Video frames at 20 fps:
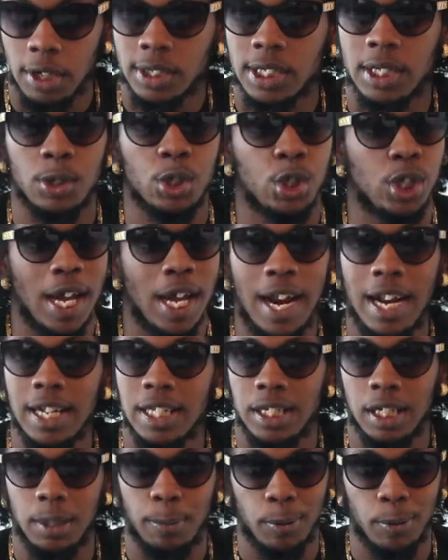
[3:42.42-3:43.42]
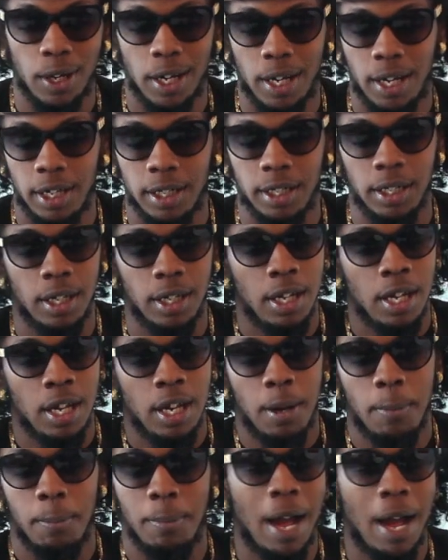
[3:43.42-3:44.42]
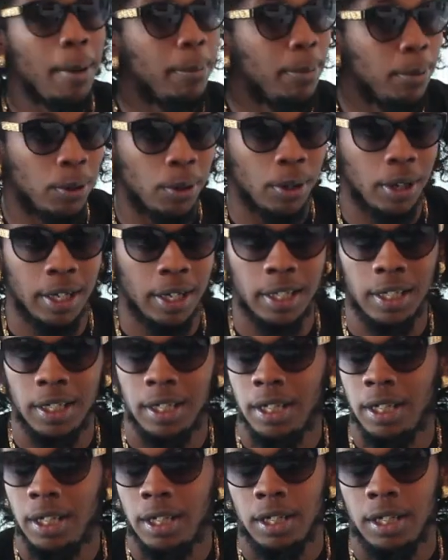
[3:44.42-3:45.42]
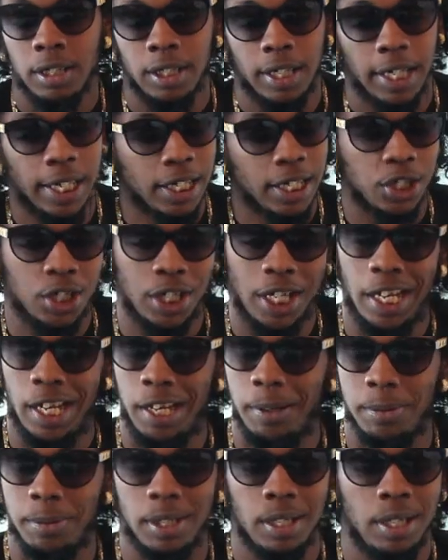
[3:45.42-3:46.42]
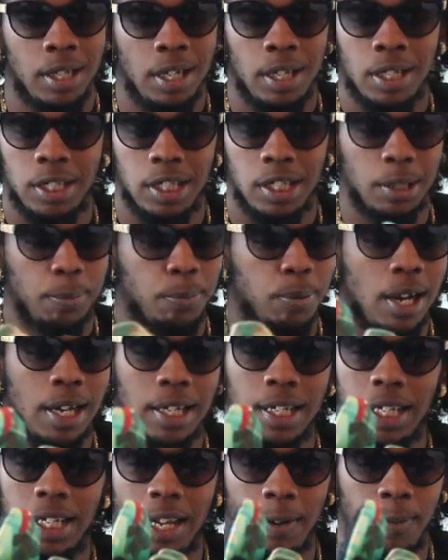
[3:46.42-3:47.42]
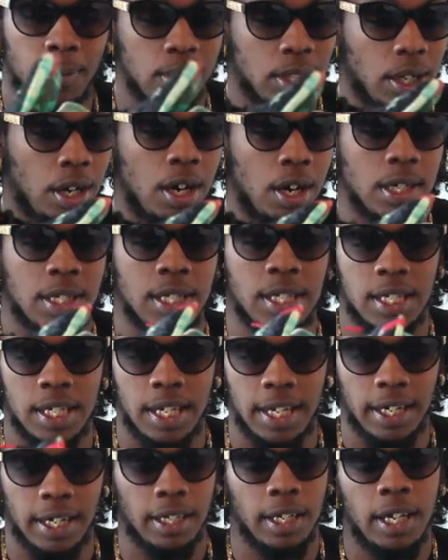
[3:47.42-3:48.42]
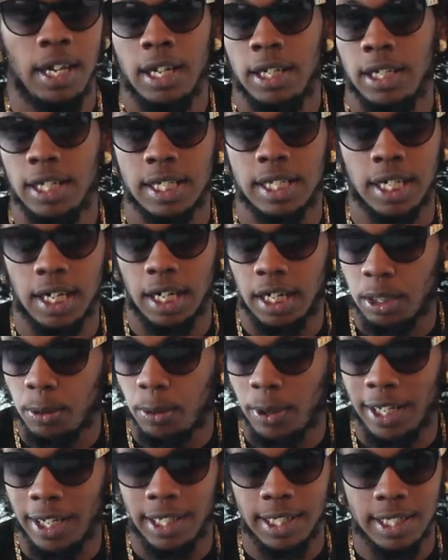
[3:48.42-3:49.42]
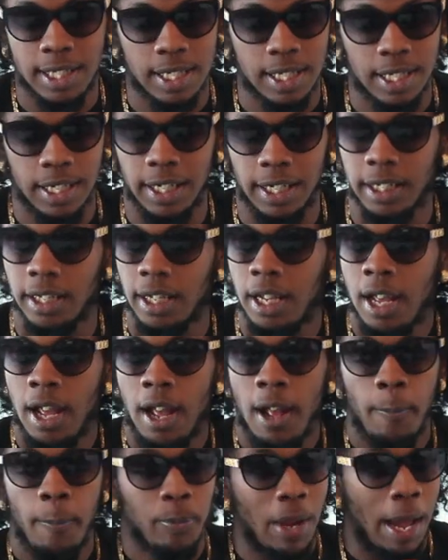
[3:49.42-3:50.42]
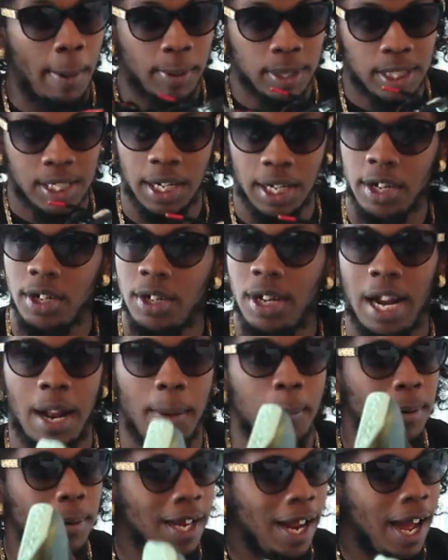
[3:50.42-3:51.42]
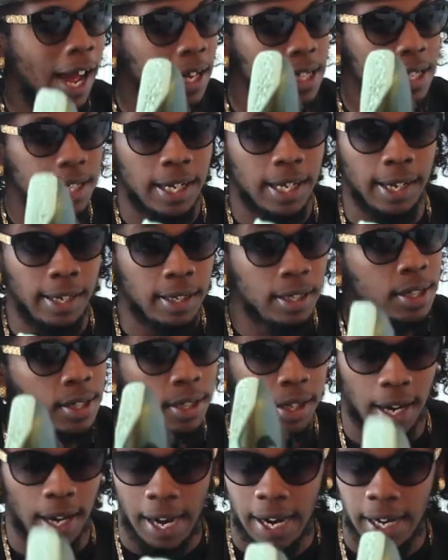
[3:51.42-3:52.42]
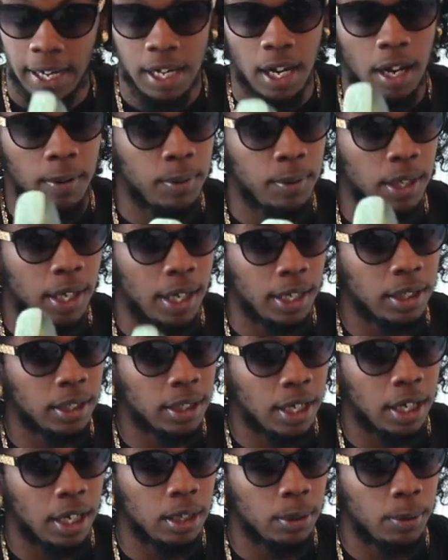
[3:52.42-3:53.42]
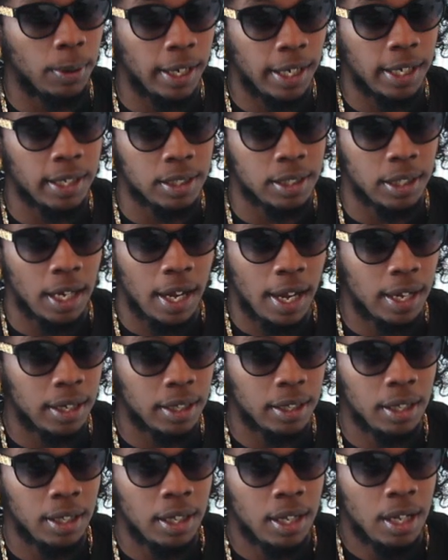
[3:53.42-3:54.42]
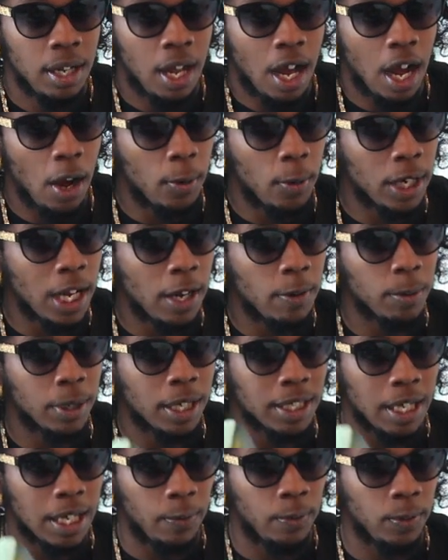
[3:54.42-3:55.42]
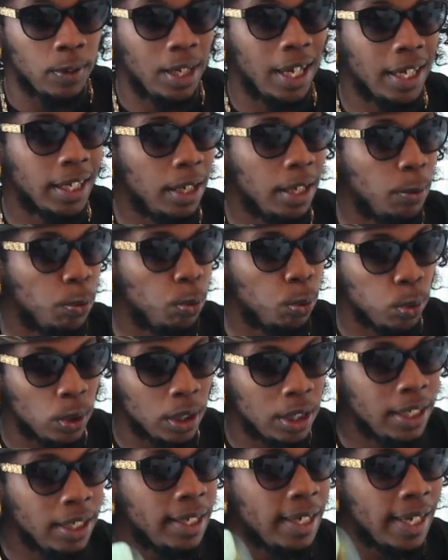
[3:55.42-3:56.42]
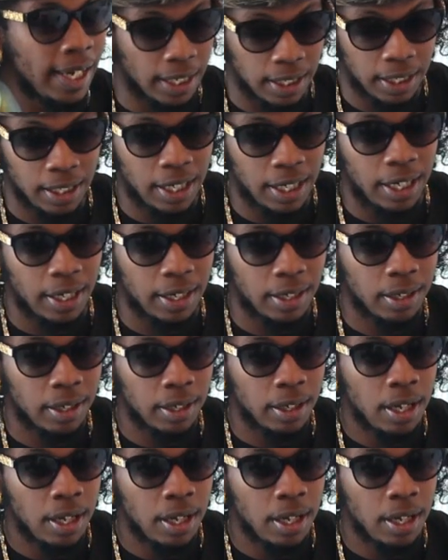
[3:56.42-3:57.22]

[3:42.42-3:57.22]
So shout out to LeBron, my boy, King James. The LeBron 11s are sick. This colorway is sick. I'm going to tell you that I'm not into any of the other colorways yet. Or whatever, because I feel like they're really killing it.